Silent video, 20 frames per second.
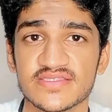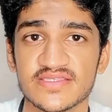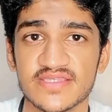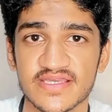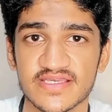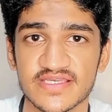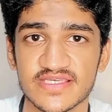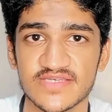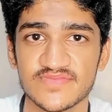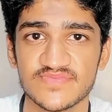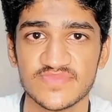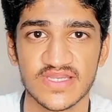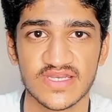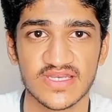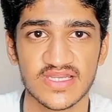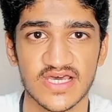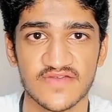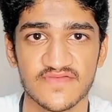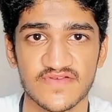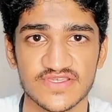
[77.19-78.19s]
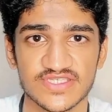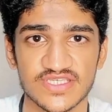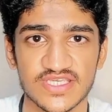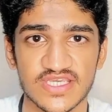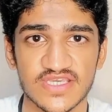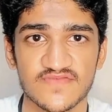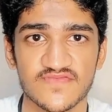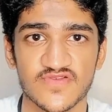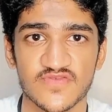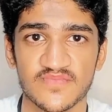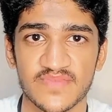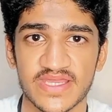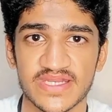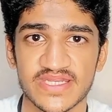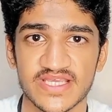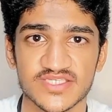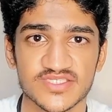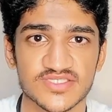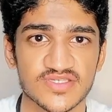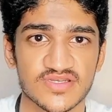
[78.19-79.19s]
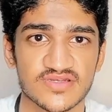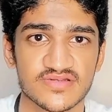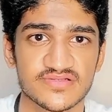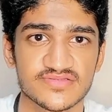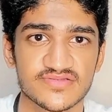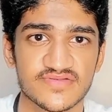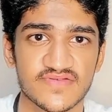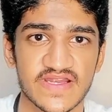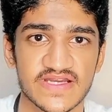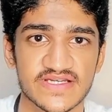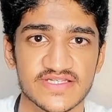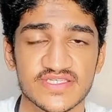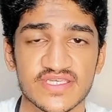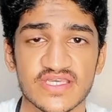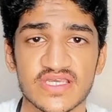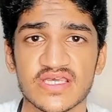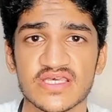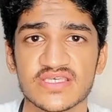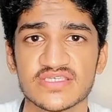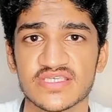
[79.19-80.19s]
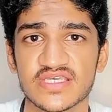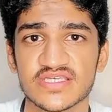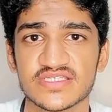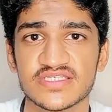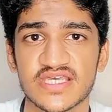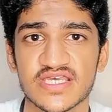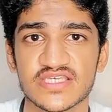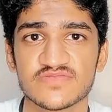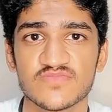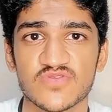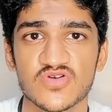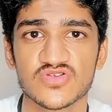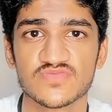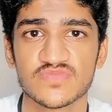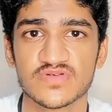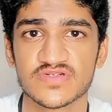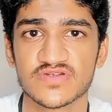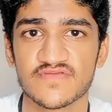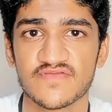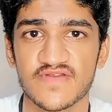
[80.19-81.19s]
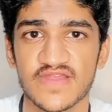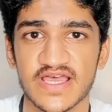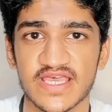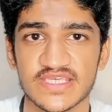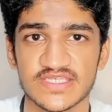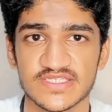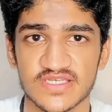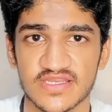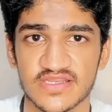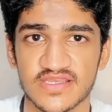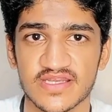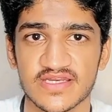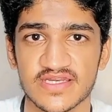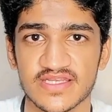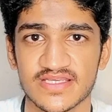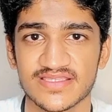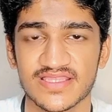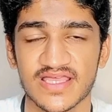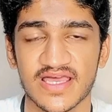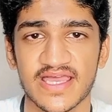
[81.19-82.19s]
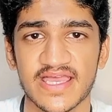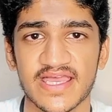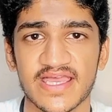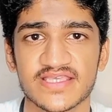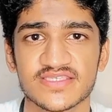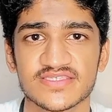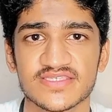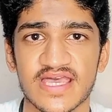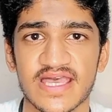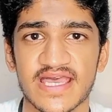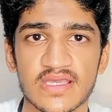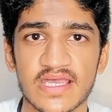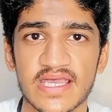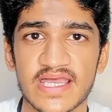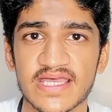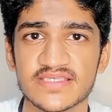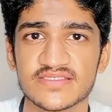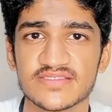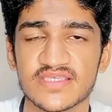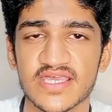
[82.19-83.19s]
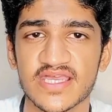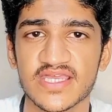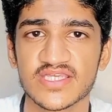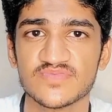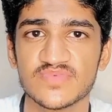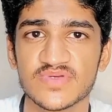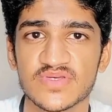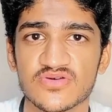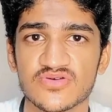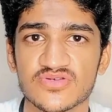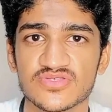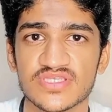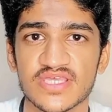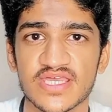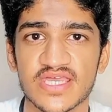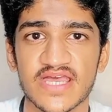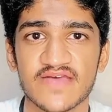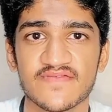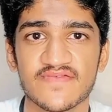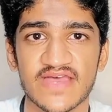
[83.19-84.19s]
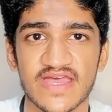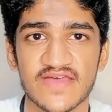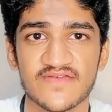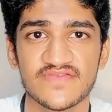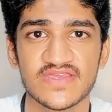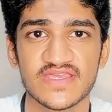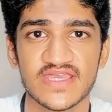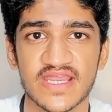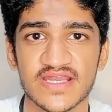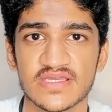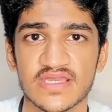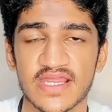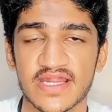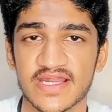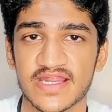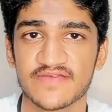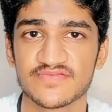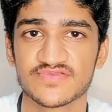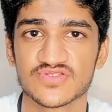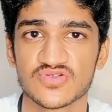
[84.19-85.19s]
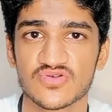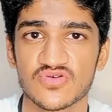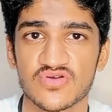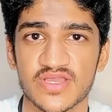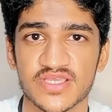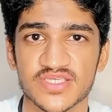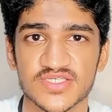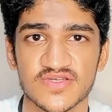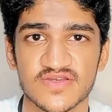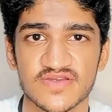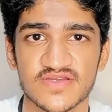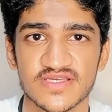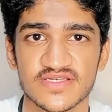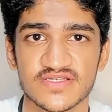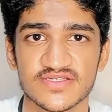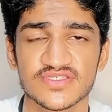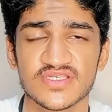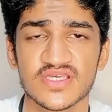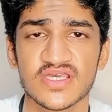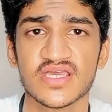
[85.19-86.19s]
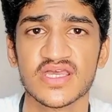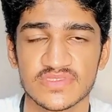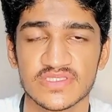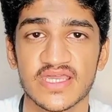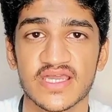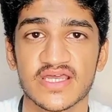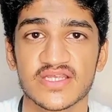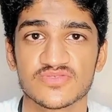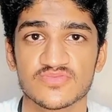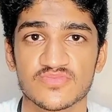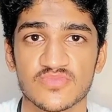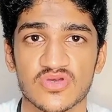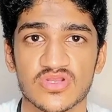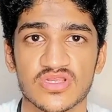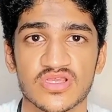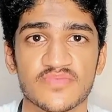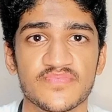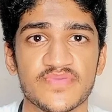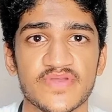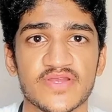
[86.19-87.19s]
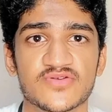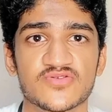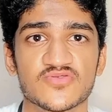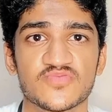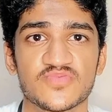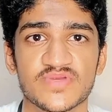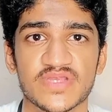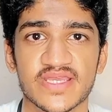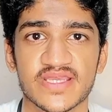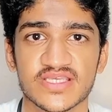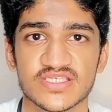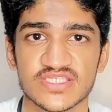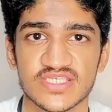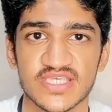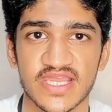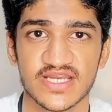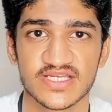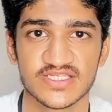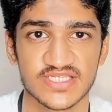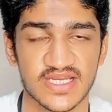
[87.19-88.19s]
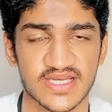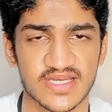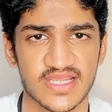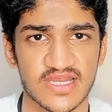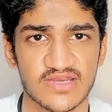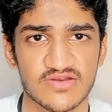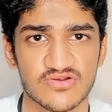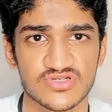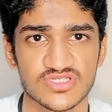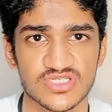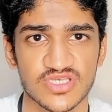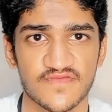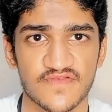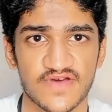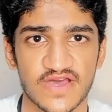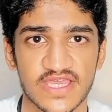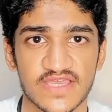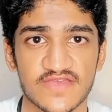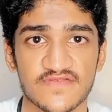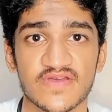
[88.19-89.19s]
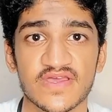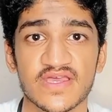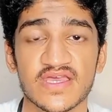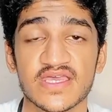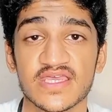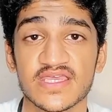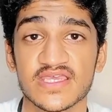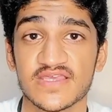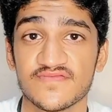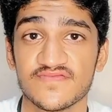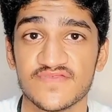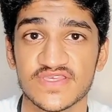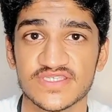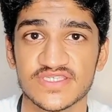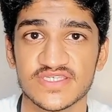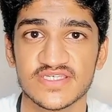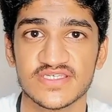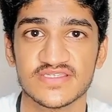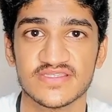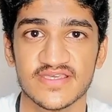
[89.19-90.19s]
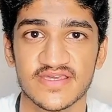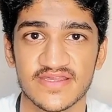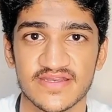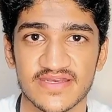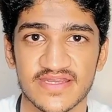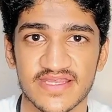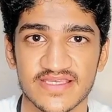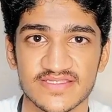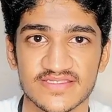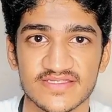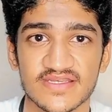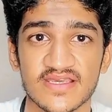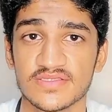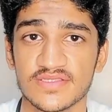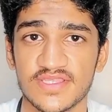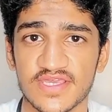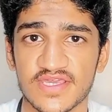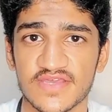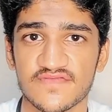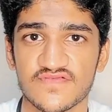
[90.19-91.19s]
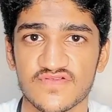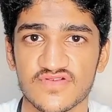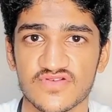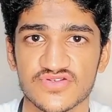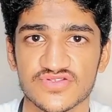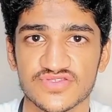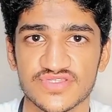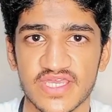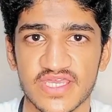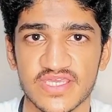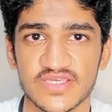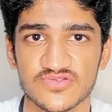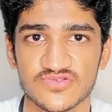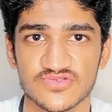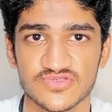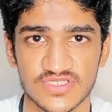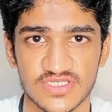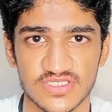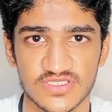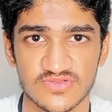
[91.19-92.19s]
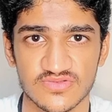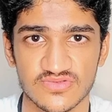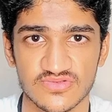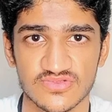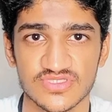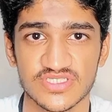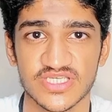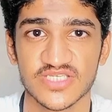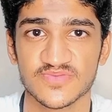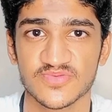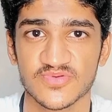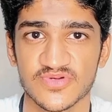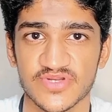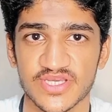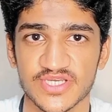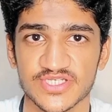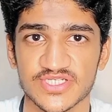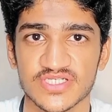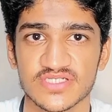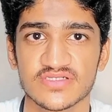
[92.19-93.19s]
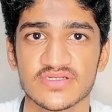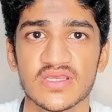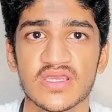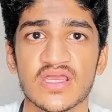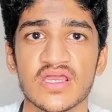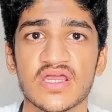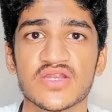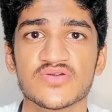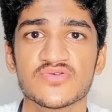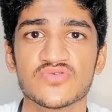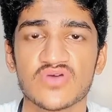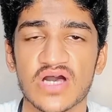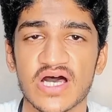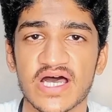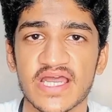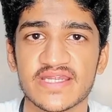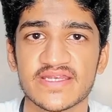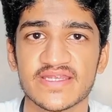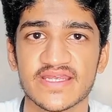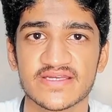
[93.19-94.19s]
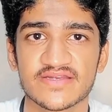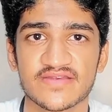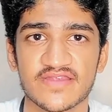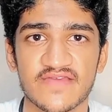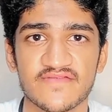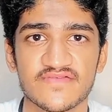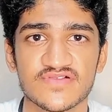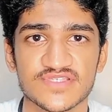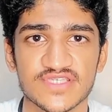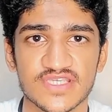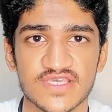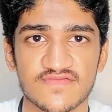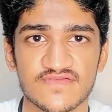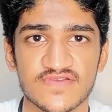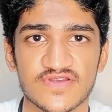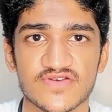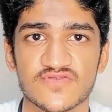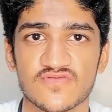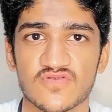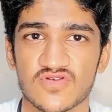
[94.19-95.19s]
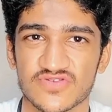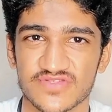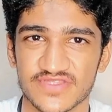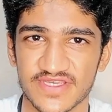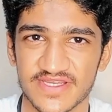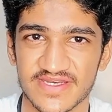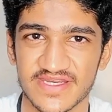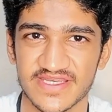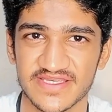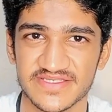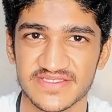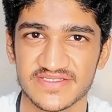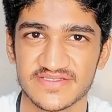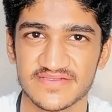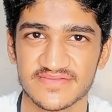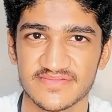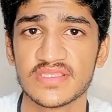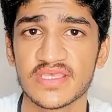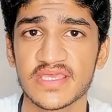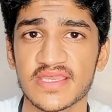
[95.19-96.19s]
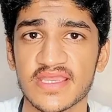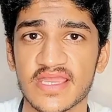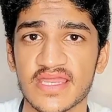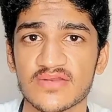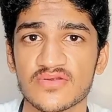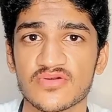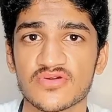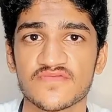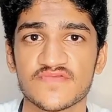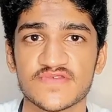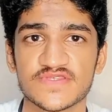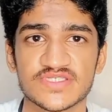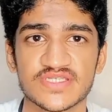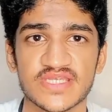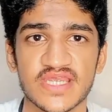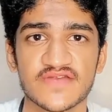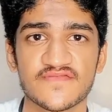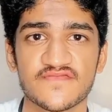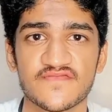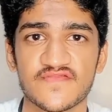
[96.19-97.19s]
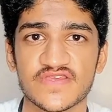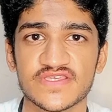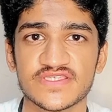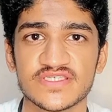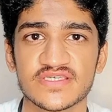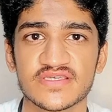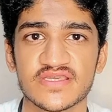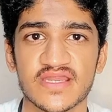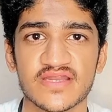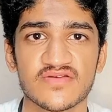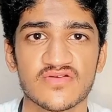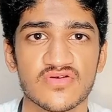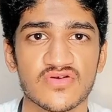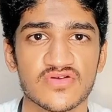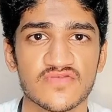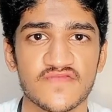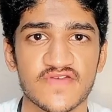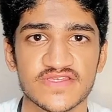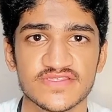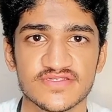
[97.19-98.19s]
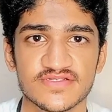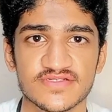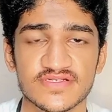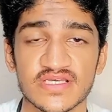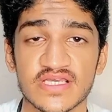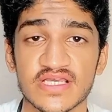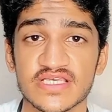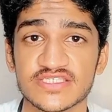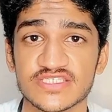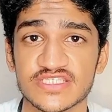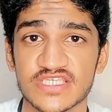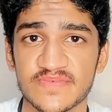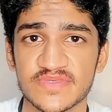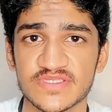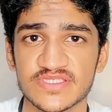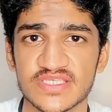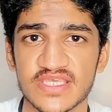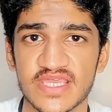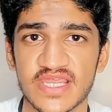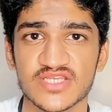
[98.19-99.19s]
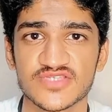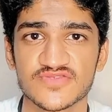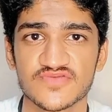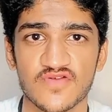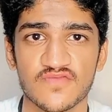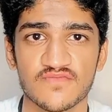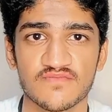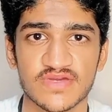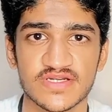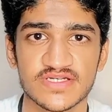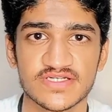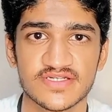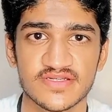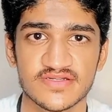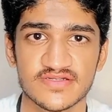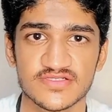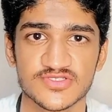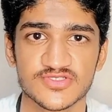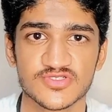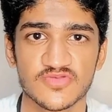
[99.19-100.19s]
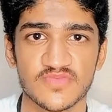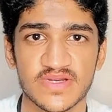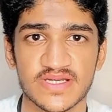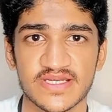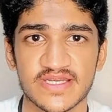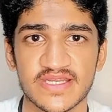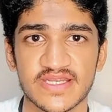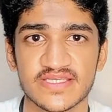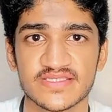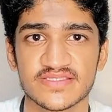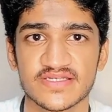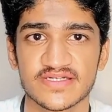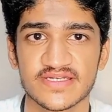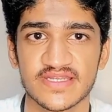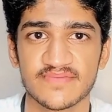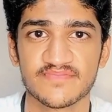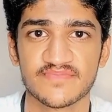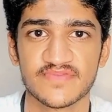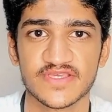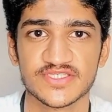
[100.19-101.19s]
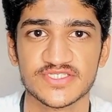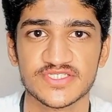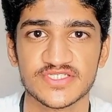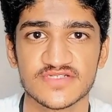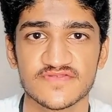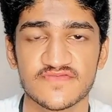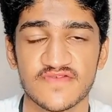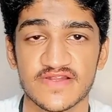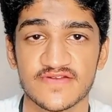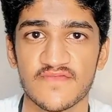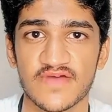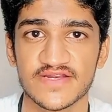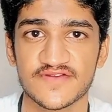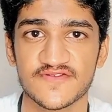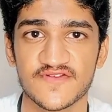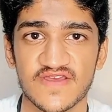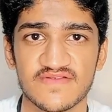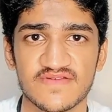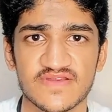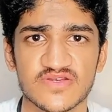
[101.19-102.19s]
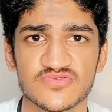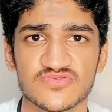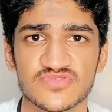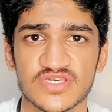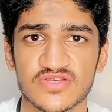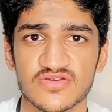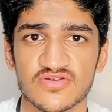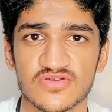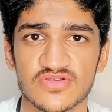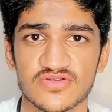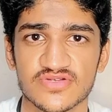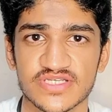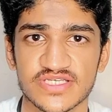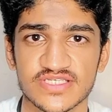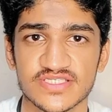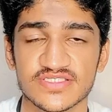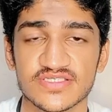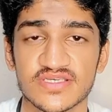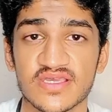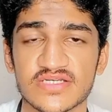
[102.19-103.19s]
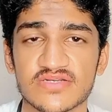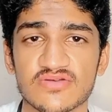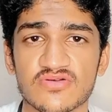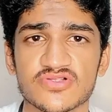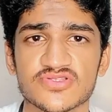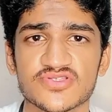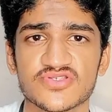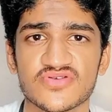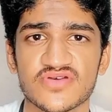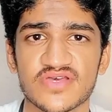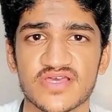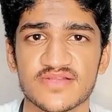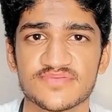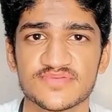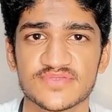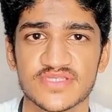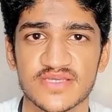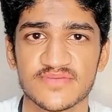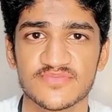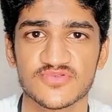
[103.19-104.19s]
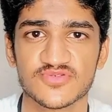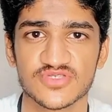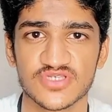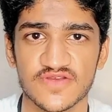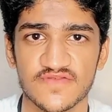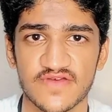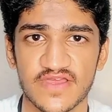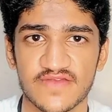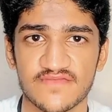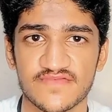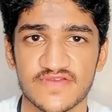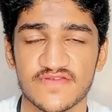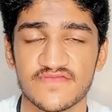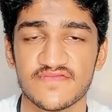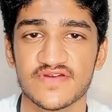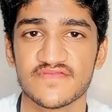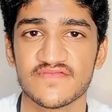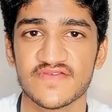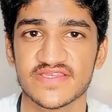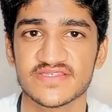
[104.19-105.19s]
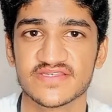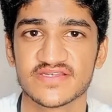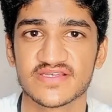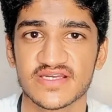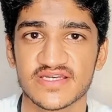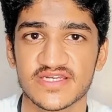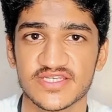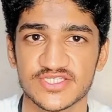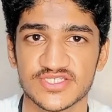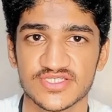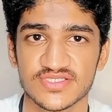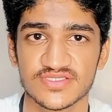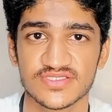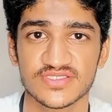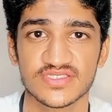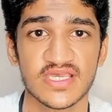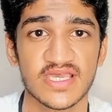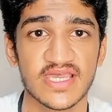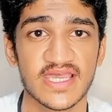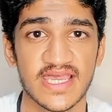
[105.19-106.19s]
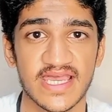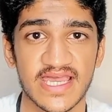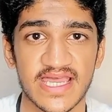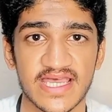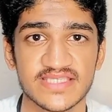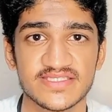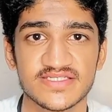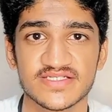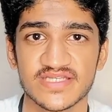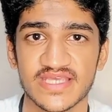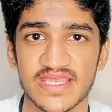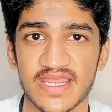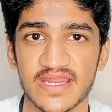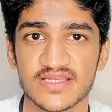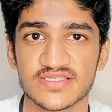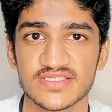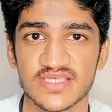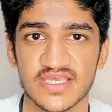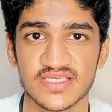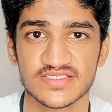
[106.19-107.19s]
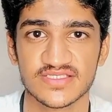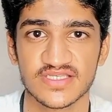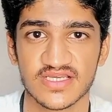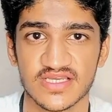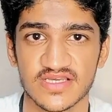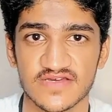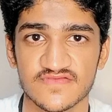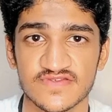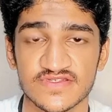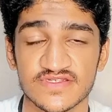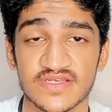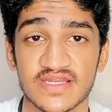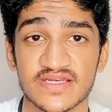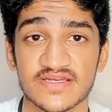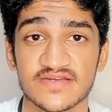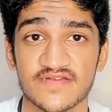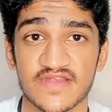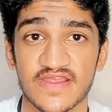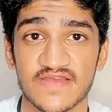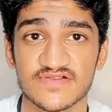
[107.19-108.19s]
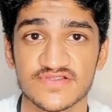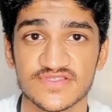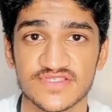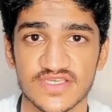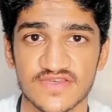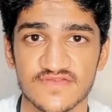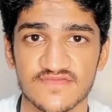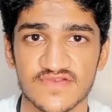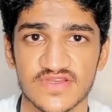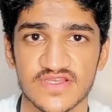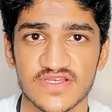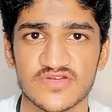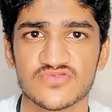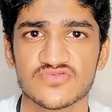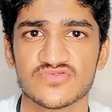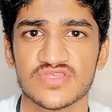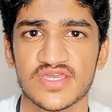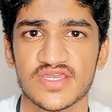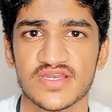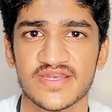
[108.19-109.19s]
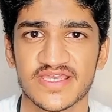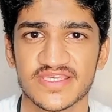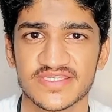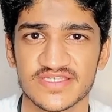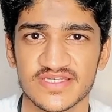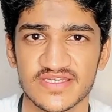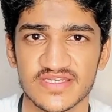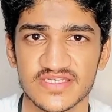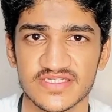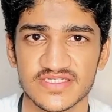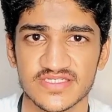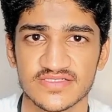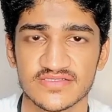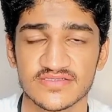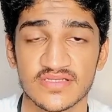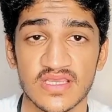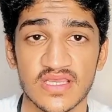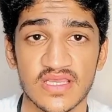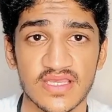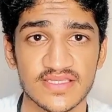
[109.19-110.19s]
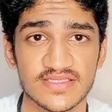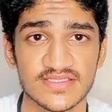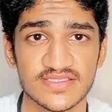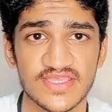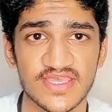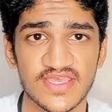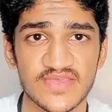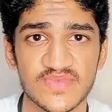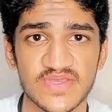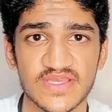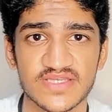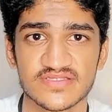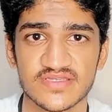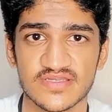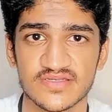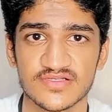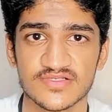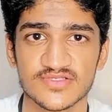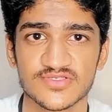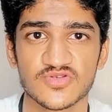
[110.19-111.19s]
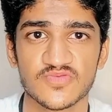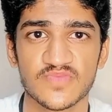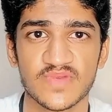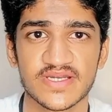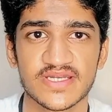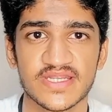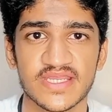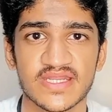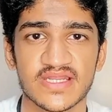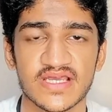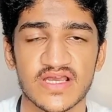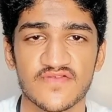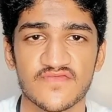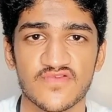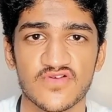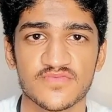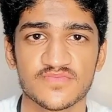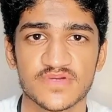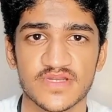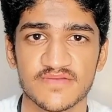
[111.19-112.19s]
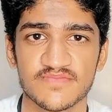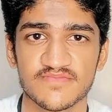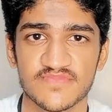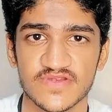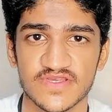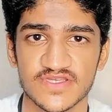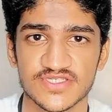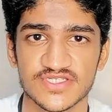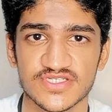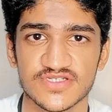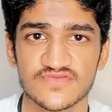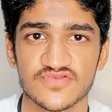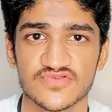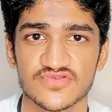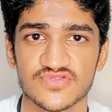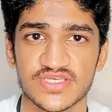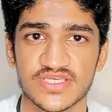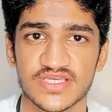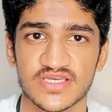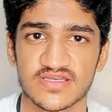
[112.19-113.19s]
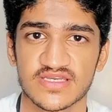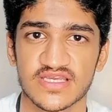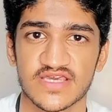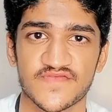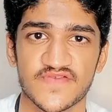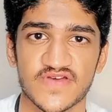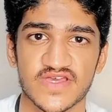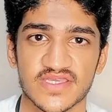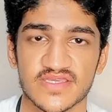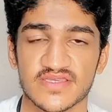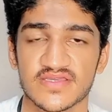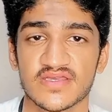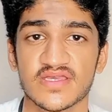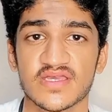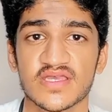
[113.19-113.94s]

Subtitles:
They keep their larvae safe from many external threats, such as moth butterflies targeting the eggs as they hatch because they have heavy and have strong exteriors. They are small compared to preying insects and cannot survive if they see their nest. Therefore, they use these roots as protection to hide and travel safely toward their nest. They cannot withstand freezing and hot weather. Some insects form mud tunnels to maintain the temperature while traveling to their colonies. It also helps them to survive different weather conditions, as it acts as the cover and travel safely to their destination. They make tunnels to maintain a warm temperature for the young larvae.